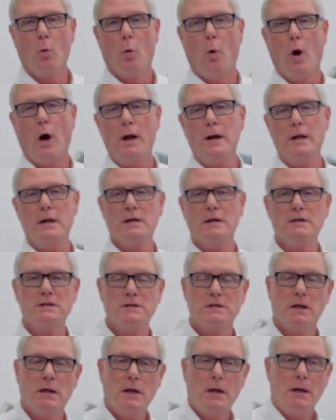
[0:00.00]
One
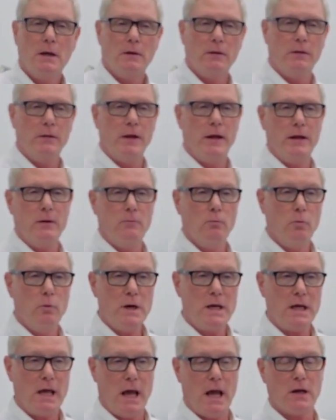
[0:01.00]
is that
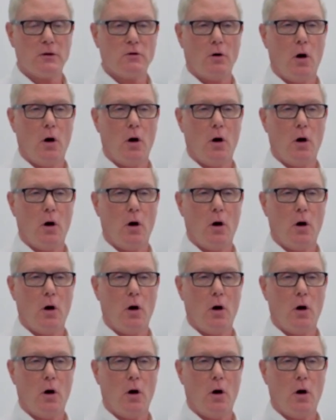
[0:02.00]
we can't